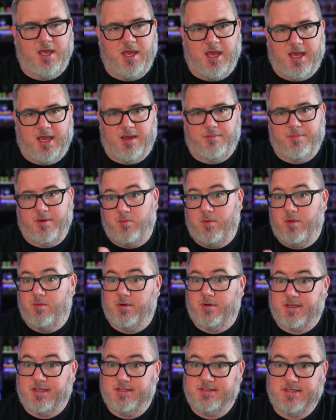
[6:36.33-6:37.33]
But we
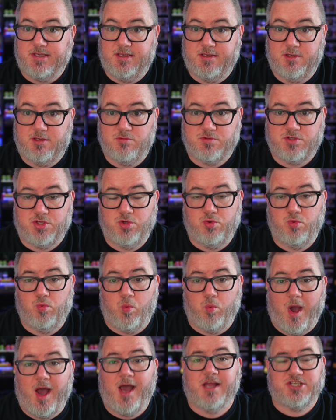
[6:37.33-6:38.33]
will continue to
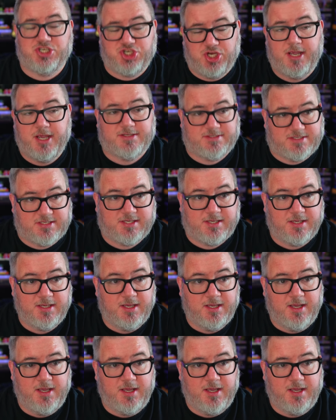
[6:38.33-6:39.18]
watch it.